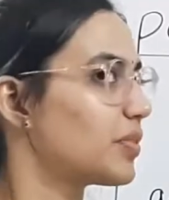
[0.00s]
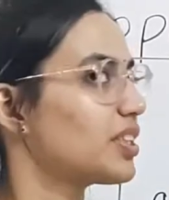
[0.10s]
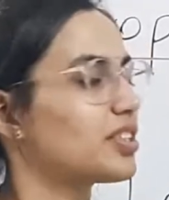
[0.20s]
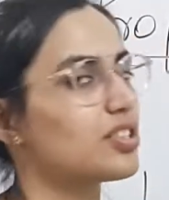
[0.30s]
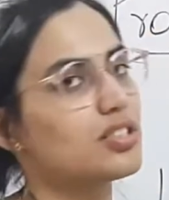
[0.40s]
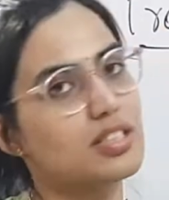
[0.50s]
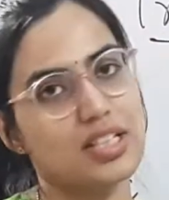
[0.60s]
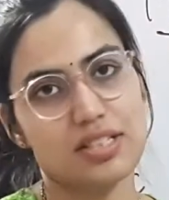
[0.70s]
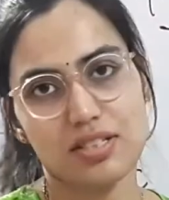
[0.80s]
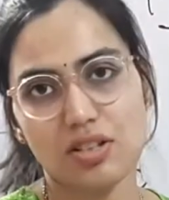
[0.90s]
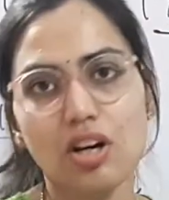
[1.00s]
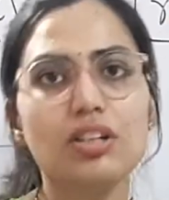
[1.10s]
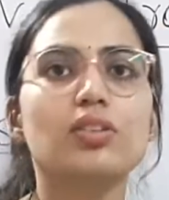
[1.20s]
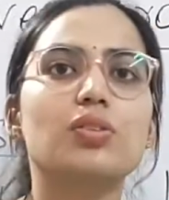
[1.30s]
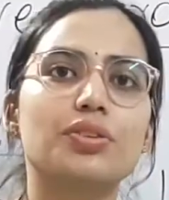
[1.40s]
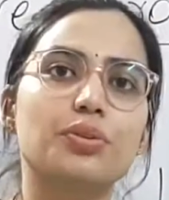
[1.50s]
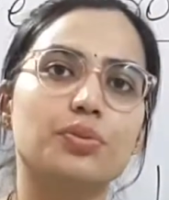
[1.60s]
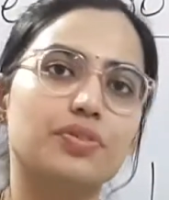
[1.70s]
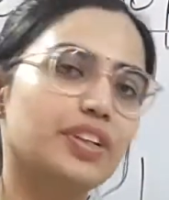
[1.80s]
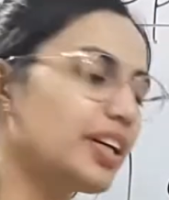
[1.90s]
but it does not hold true
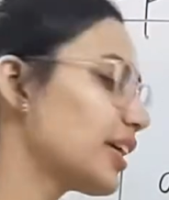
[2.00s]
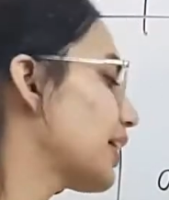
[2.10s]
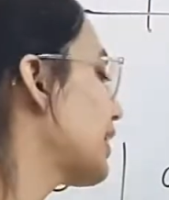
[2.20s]
for